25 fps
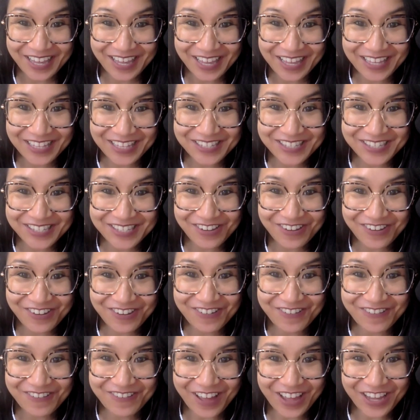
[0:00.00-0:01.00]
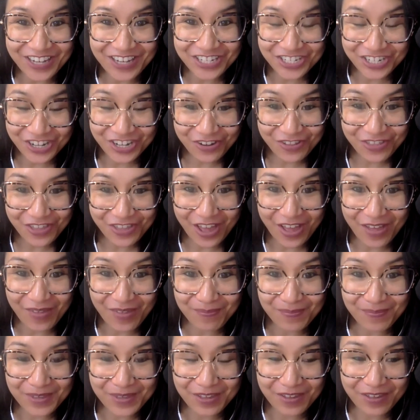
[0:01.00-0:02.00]
And so I share that
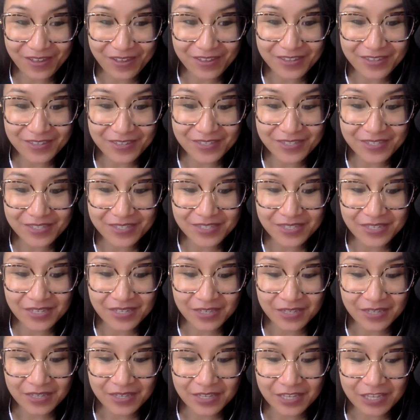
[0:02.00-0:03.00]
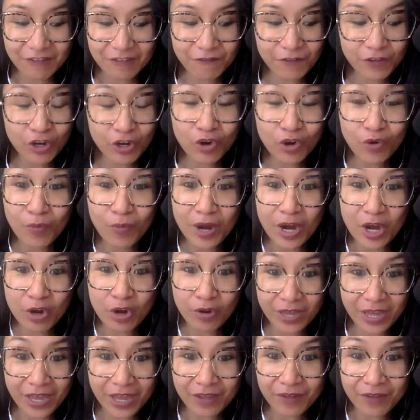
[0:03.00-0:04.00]
because if you're aware,
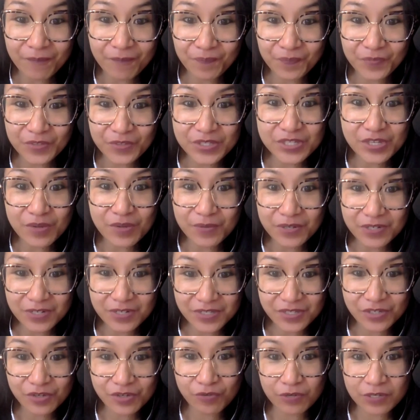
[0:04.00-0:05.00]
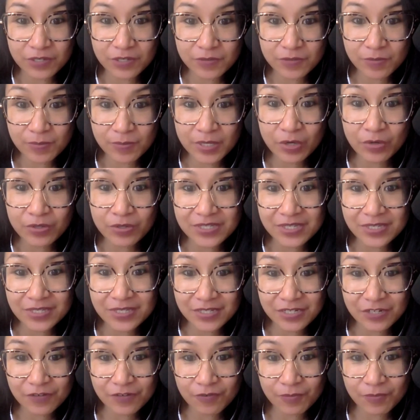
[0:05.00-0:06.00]
okay, someone disagrees with me or
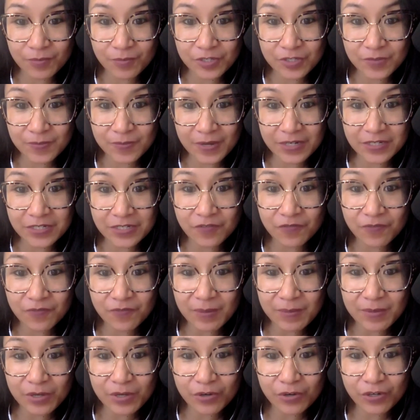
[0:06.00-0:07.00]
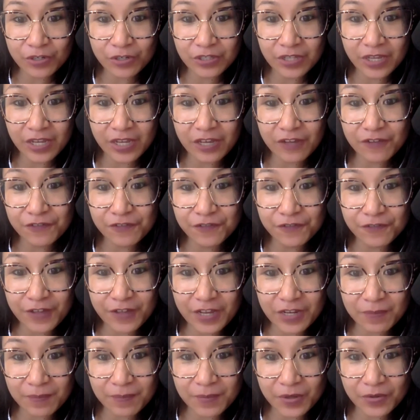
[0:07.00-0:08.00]
sees a different perspective, maybe you're in like a
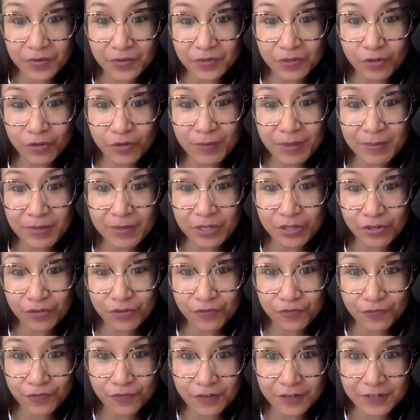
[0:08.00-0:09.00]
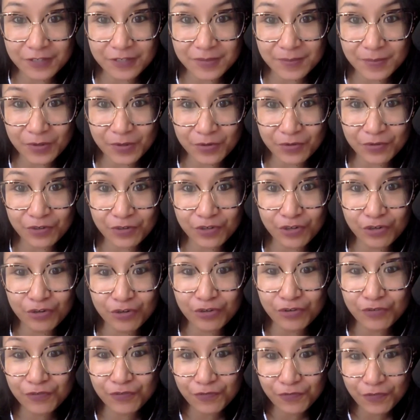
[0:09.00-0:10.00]
fight mode, or maybe in your freeze mode, or you're
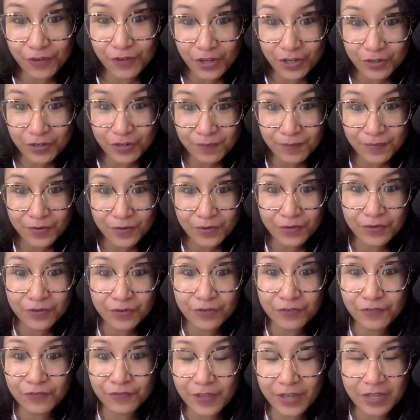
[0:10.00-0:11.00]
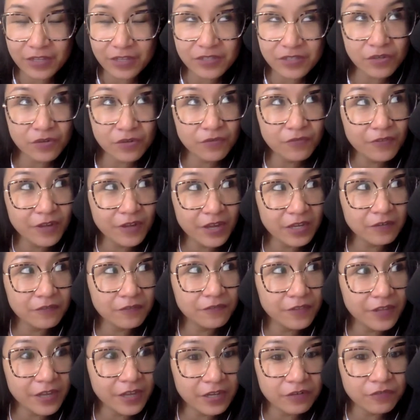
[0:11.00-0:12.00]
in a fawn mode or flight. So fight,
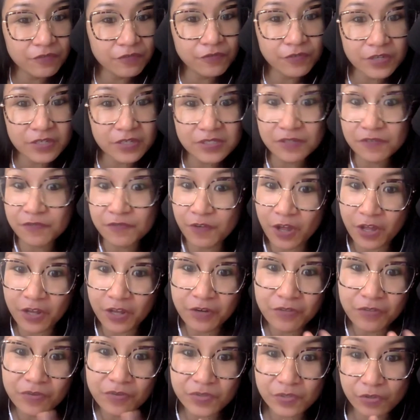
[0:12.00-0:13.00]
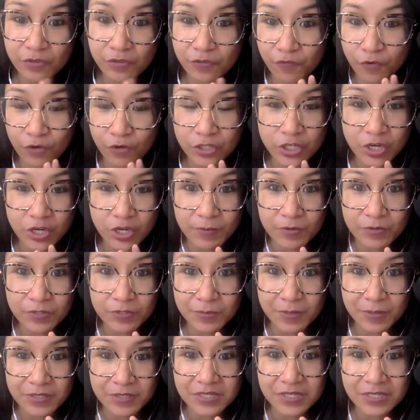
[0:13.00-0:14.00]
flight, freeze, and fawn. Those are the 4 trauma
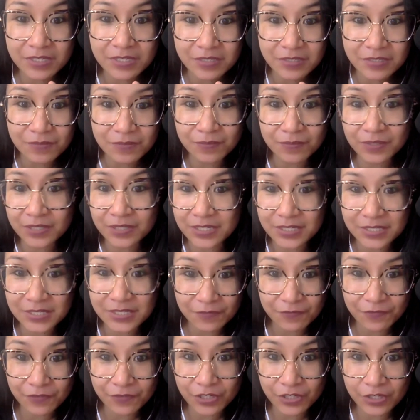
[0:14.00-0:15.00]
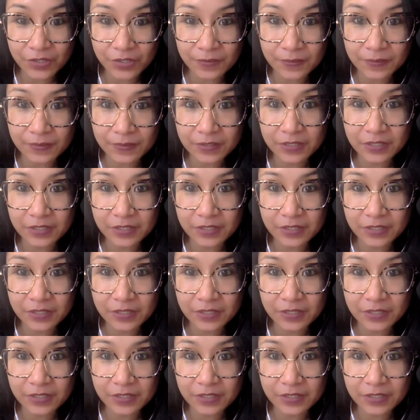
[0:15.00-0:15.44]
responses. What is it for you?